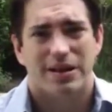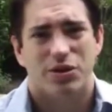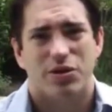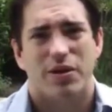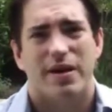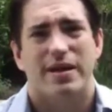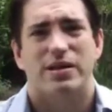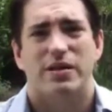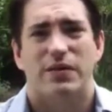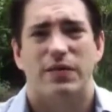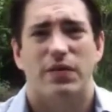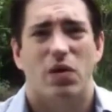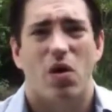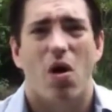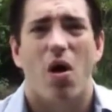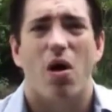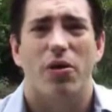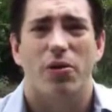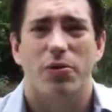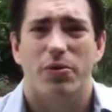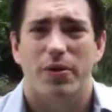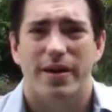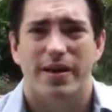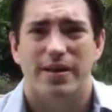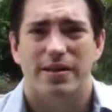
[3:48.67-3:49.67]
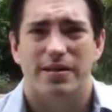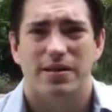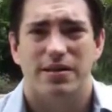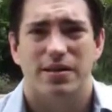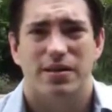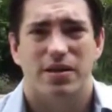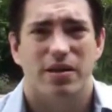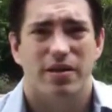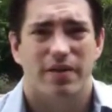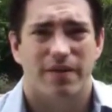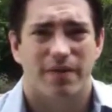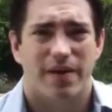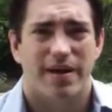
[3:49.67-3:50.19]
They transfer all the
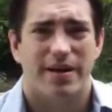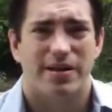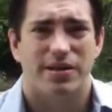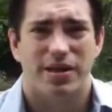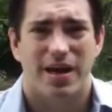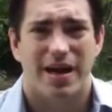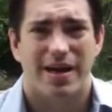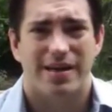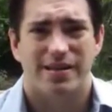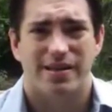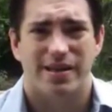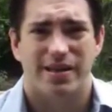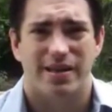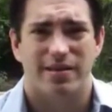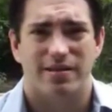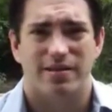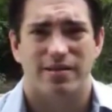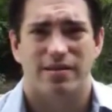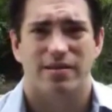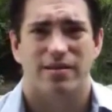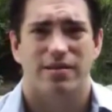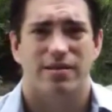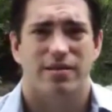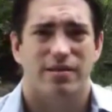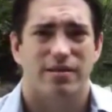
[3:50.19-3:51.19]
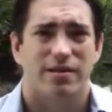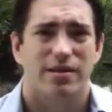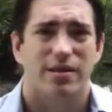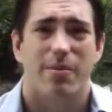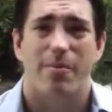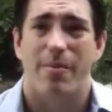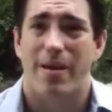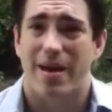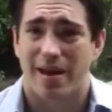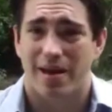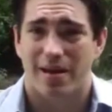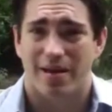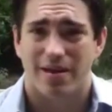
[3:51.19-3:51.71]
risk to the franchisees, to
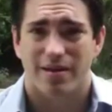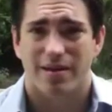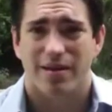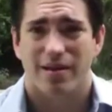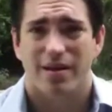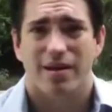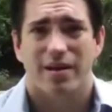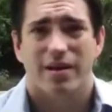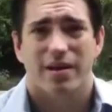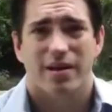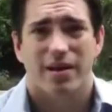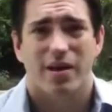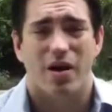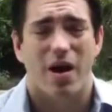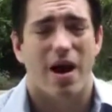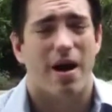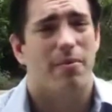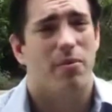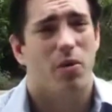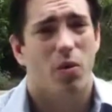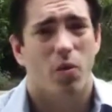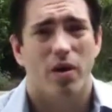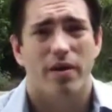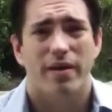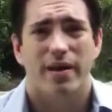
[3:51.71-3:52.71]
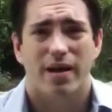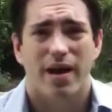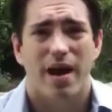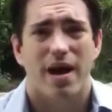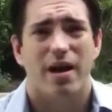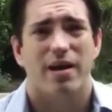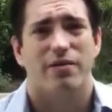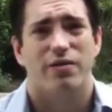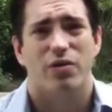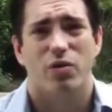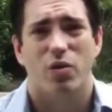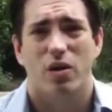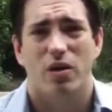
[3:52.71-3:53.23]
me. I'm the one that
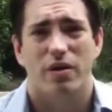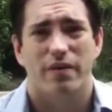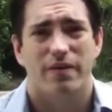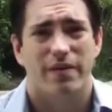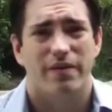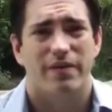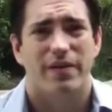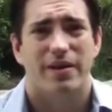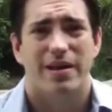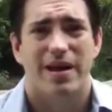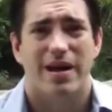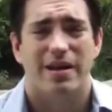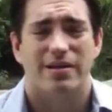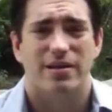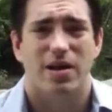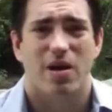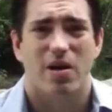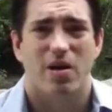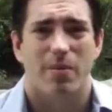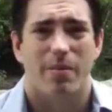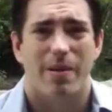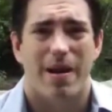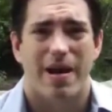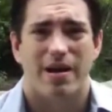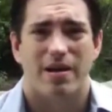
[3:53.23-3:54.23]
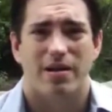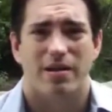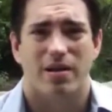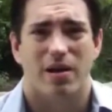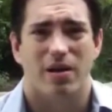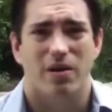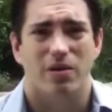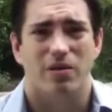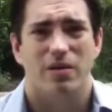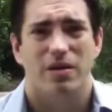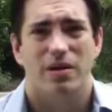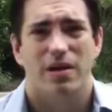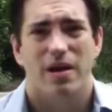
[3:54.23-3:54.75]
got a $250,000 bank
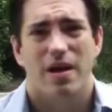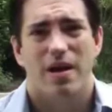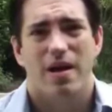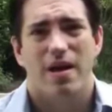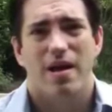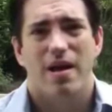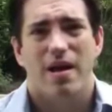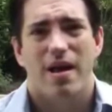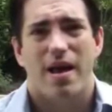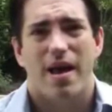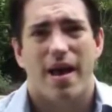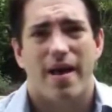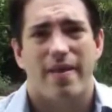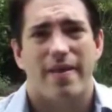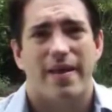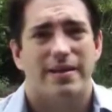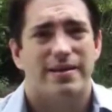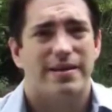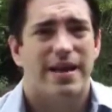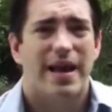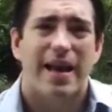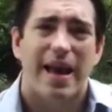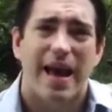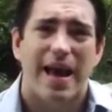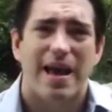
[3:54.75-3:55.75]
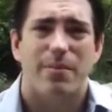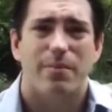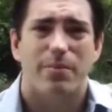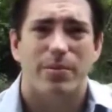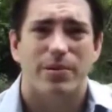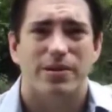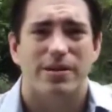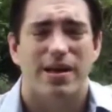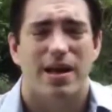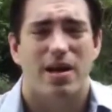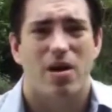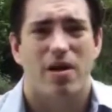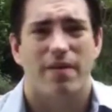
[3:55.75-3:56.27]
loan, and they take
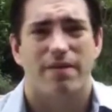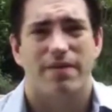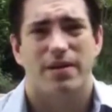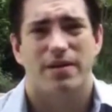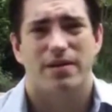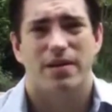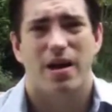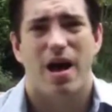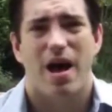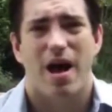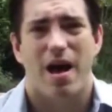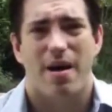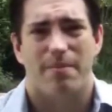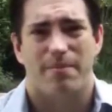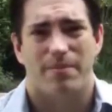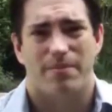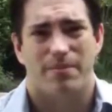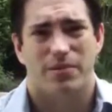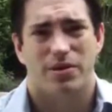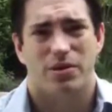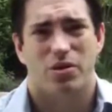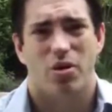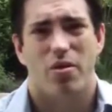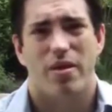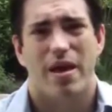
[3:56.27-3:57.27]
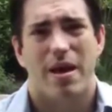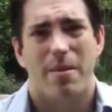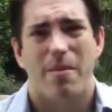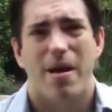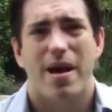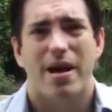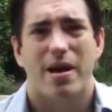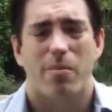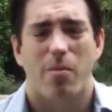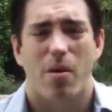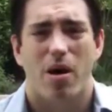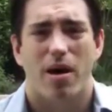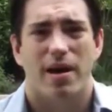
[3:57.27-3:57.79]
8% off the top. So they
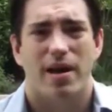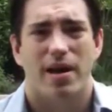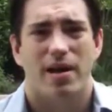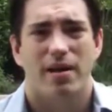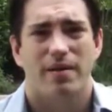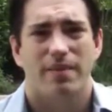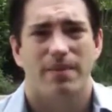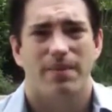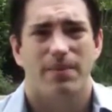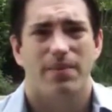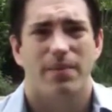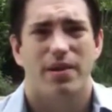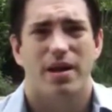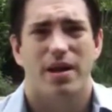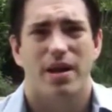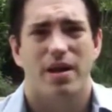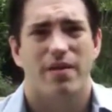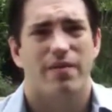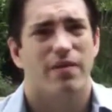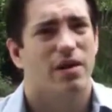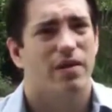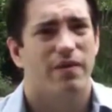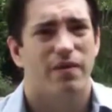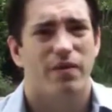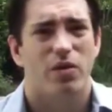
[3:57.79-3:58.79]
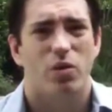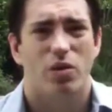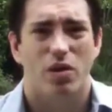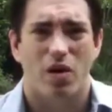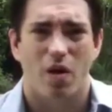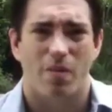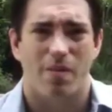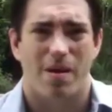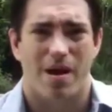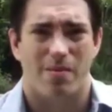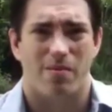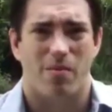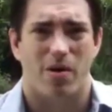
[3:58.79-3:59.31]
make money even if you
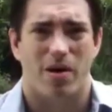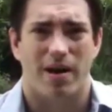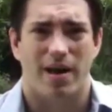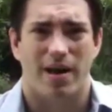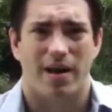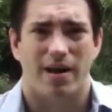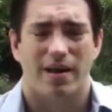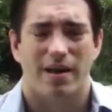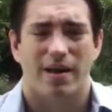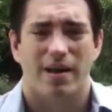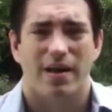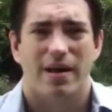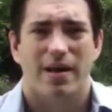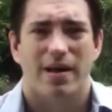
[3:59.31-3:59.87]
don't make money.